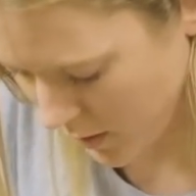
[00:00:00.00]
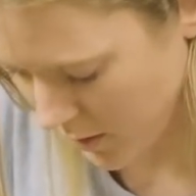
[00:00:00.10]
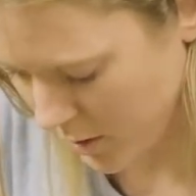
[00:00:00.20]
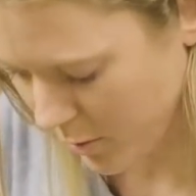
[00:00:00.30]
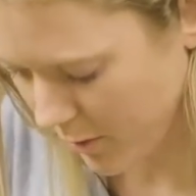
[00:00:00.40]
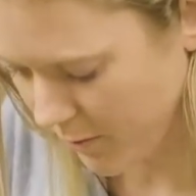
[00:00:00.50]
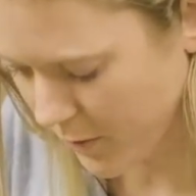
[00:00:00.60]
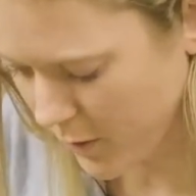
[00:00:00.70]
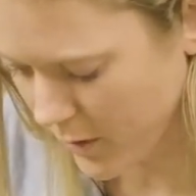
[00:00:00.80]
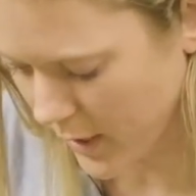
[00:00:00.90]
So we
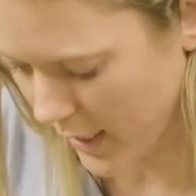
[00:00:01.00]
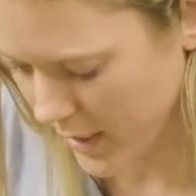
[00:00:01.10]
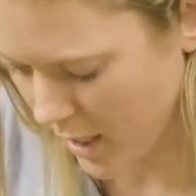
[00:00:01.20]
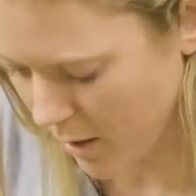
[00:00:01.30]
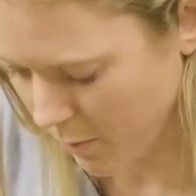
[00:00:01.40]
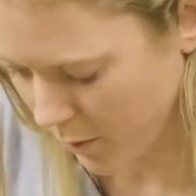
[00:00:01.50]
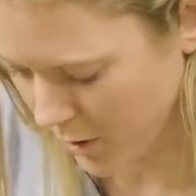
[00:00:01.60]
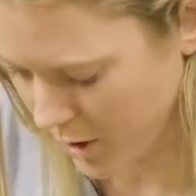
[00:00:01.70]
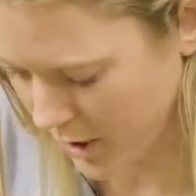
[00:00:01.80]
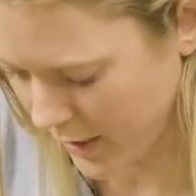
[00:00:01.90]
fold that top
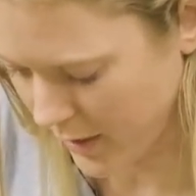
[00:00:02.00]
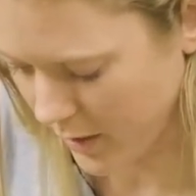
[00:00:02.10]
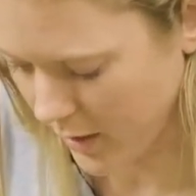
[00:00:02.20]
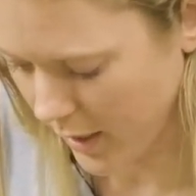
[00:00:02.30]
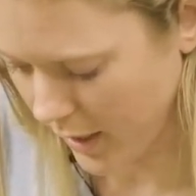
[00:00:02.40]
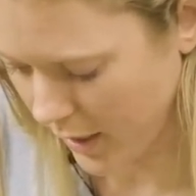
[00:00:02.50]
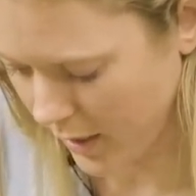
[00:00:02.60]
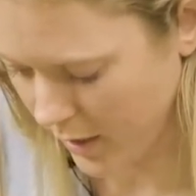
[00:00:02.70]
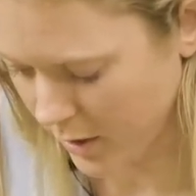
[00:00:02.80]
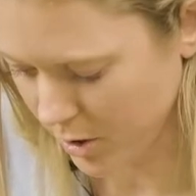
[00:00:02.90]
portion
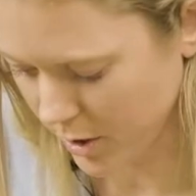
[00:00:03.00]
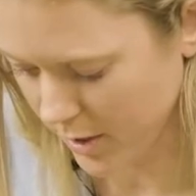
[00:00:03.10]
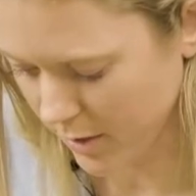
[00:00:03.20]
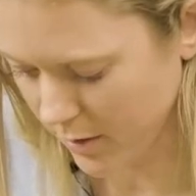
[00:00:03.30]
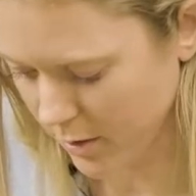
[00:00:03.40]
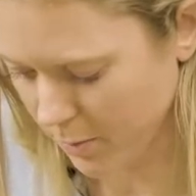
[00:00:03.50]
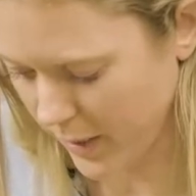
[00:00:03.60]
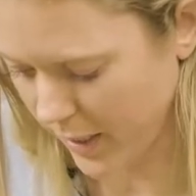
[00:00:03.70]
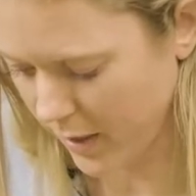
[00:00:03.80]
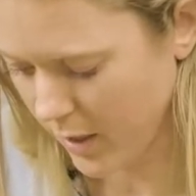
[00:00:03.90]
in just a little
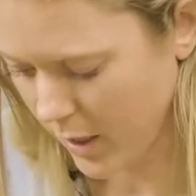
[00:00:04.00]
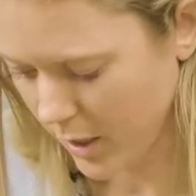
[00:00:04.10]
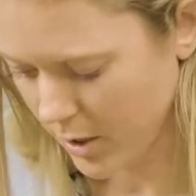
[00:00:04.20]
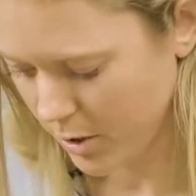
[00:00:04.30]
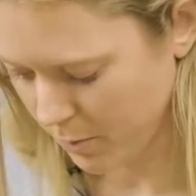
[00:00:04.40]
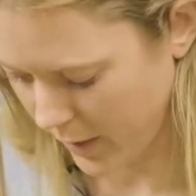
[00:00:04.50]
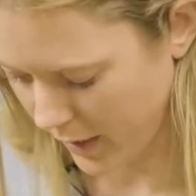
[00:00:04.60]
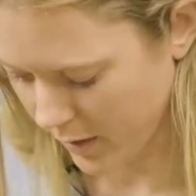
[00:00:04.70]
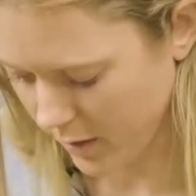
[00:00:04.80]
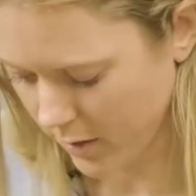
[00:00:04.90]
bit to make